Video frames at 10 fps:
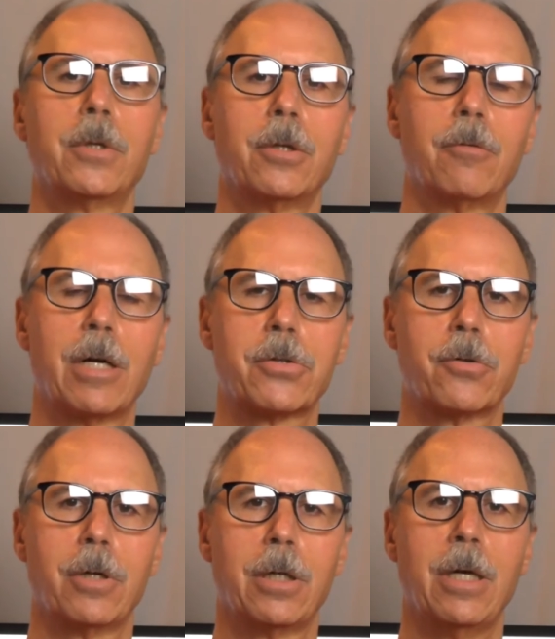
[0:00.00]
the
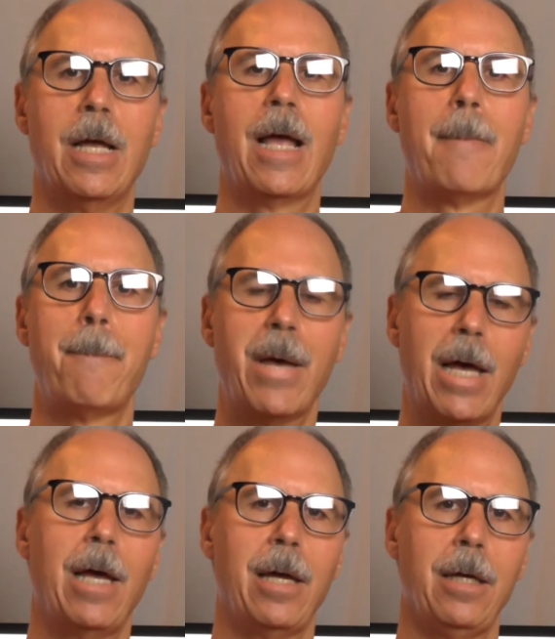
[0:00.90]
restaurant and
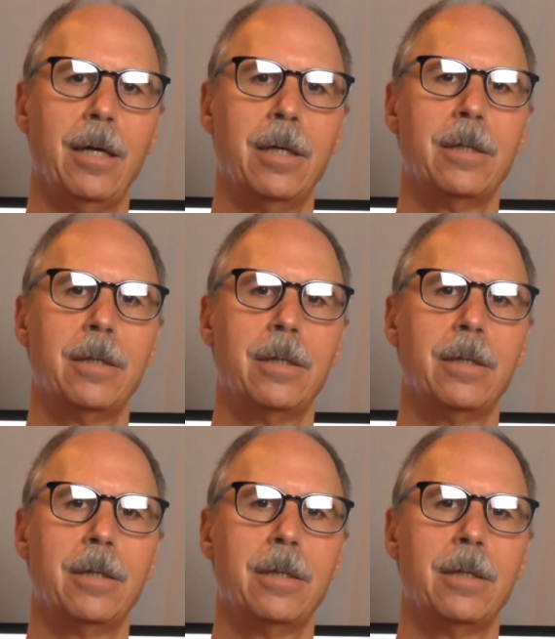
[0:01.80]
pay